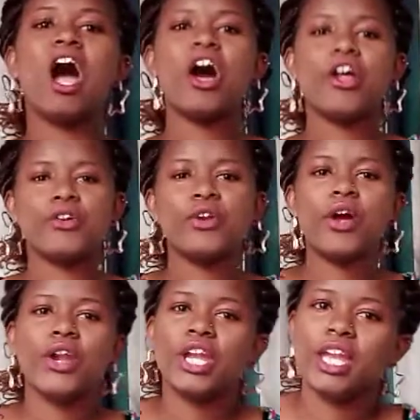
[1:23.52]
or
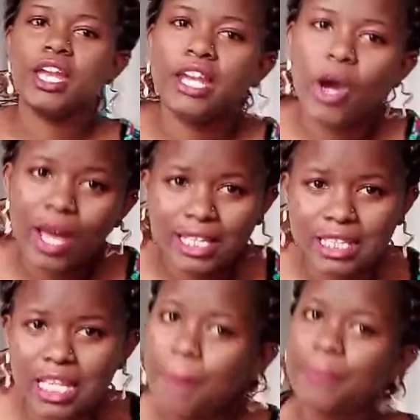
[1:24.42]

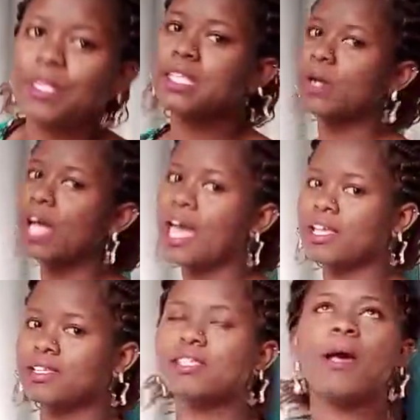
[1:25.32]
not. So
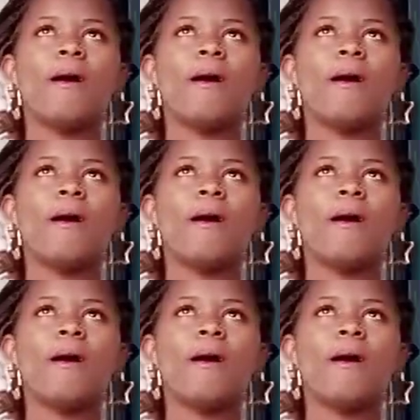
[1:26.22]
guys,